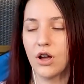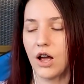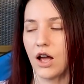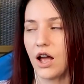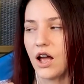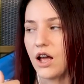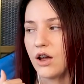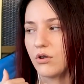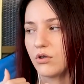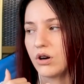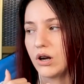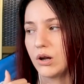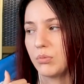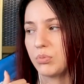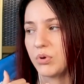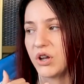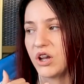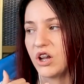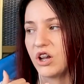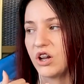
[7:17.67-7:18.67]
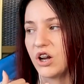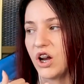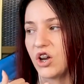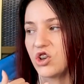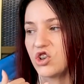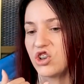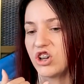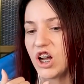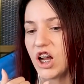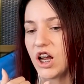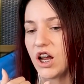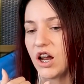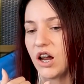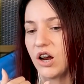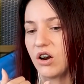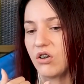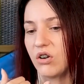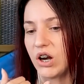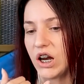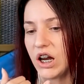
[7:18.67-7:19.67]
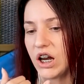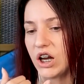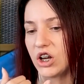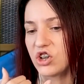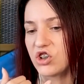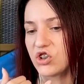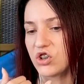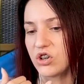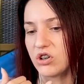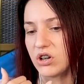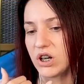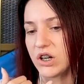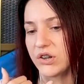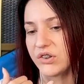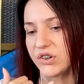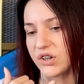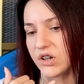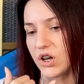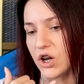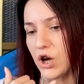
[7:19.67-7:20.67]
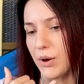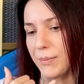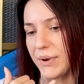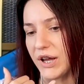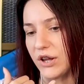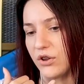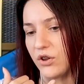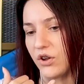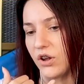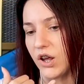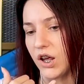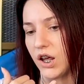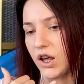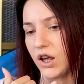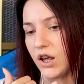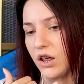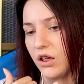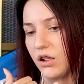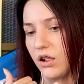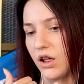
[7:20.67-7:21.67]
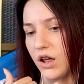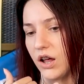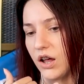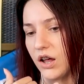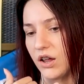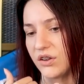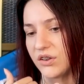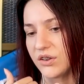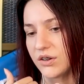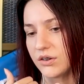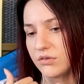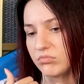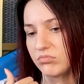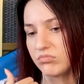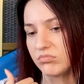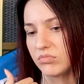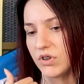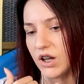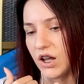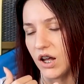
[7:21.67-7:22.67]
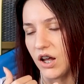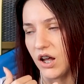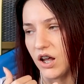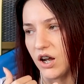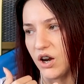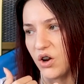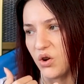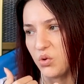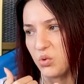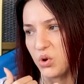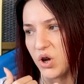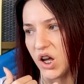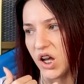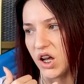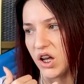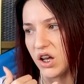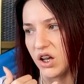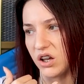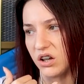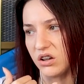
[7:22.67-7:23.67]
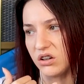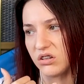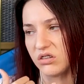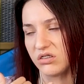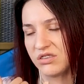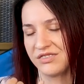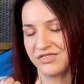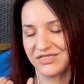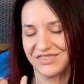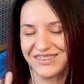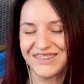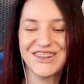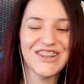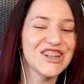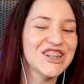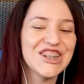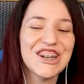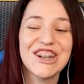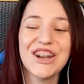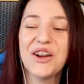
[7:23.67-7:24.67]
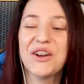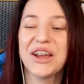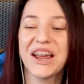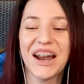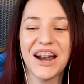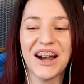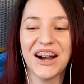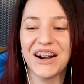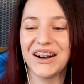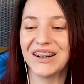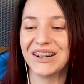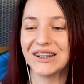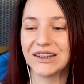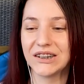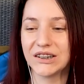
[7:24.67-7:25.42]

I repeat, a giant creature is coming to kill us. Get away. She don't care!